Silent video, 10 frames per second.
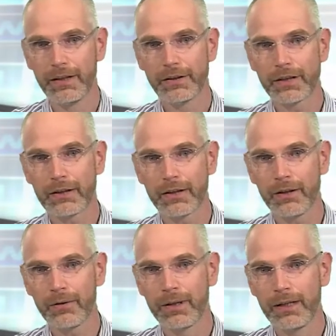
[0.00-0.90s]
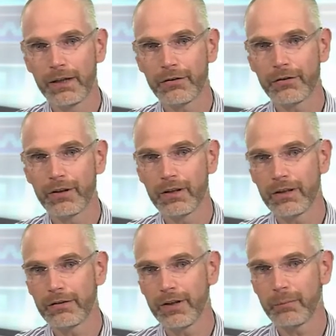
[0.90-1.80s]
You can go
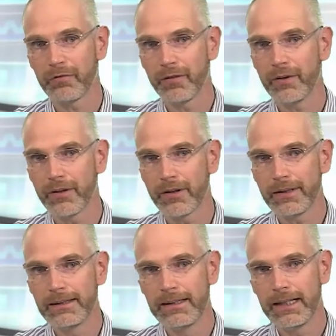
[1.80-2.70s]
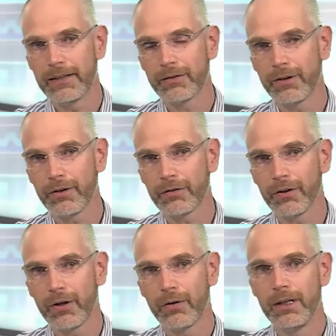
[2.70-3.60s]
a step further and to
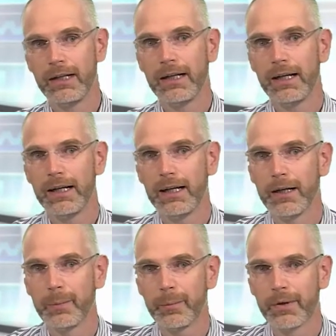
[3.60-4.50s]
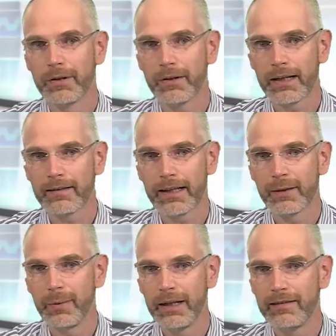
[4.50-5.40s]
also look at
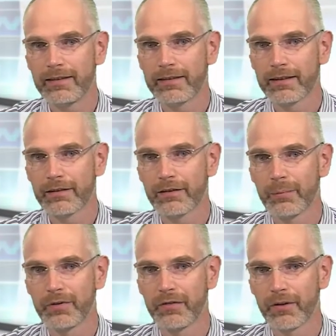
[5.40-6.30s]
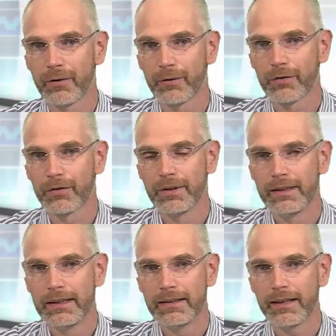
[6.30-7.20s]
animations and snappy flows.
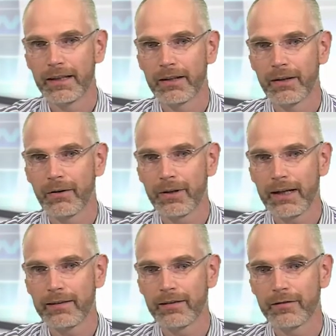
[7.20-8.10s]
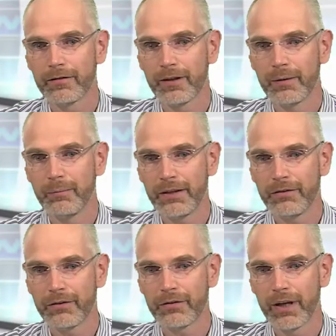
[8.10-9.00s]
There are all kinds of
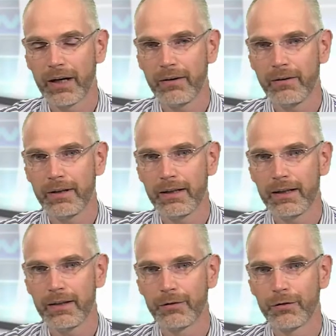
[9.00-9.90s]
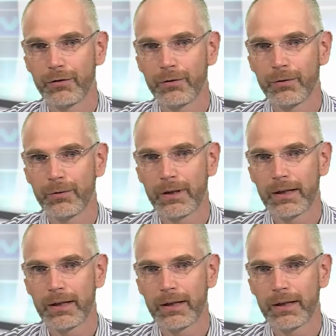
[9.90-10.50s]
measures now to